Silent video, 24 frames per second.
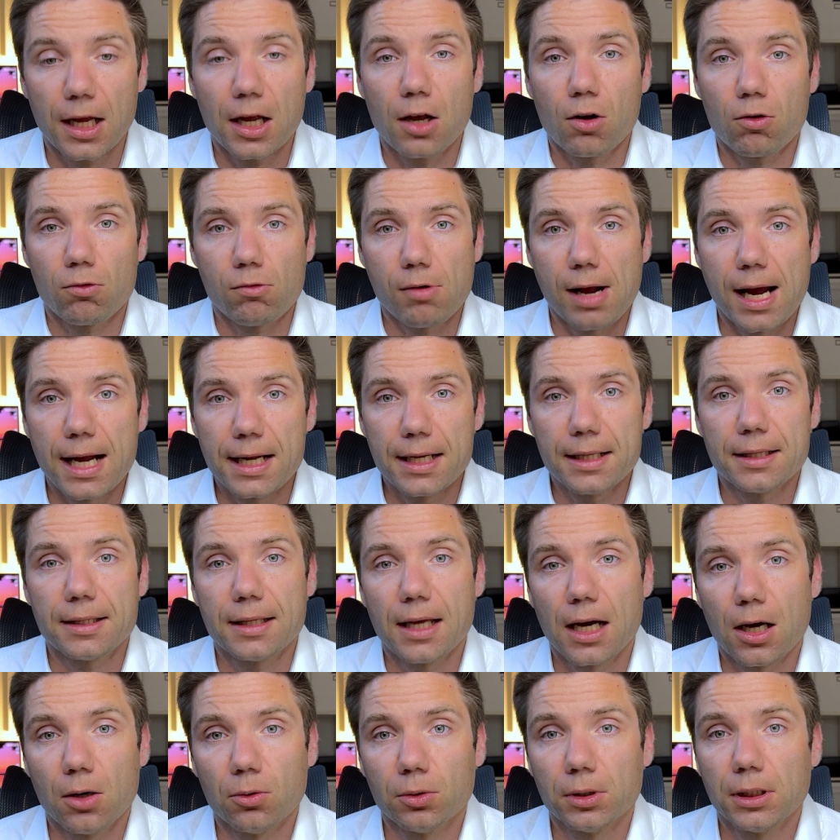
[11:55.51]
Write it
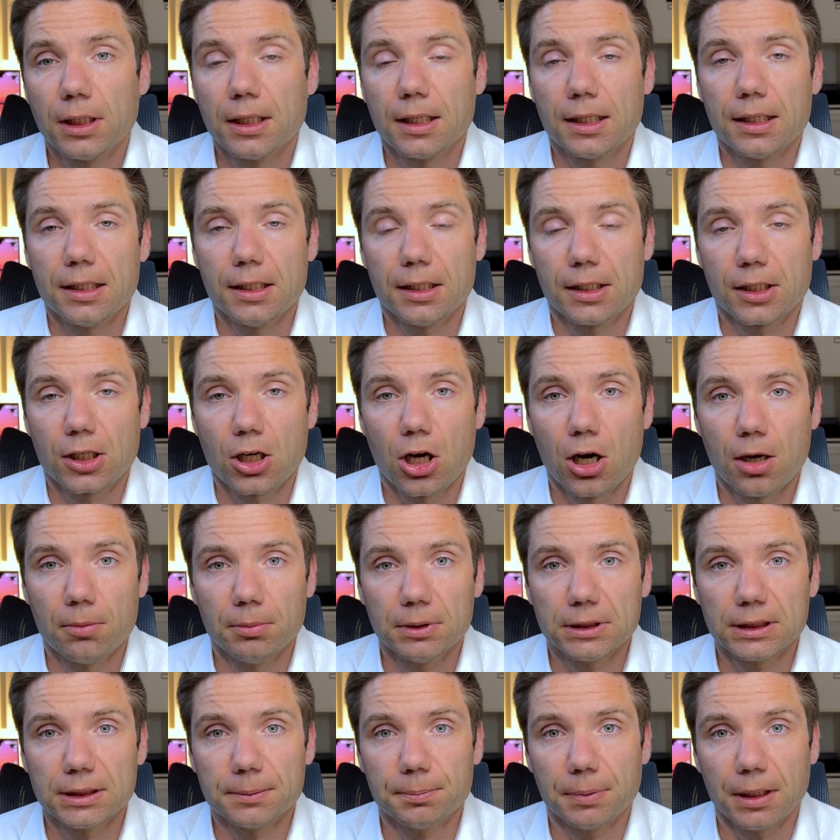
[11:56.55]
down in the
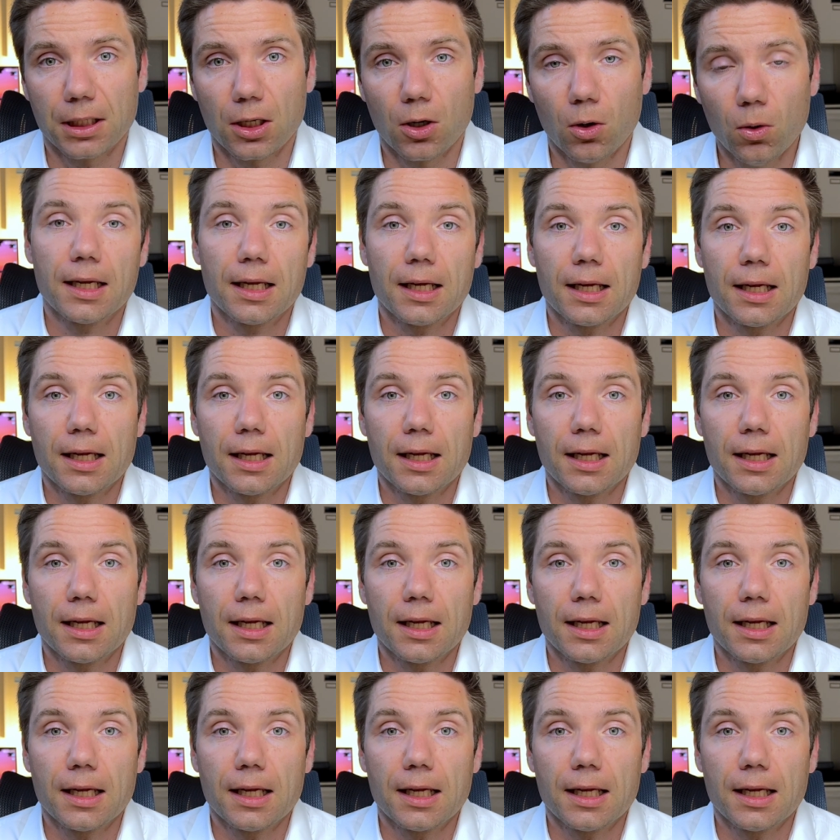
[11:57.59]
comments below.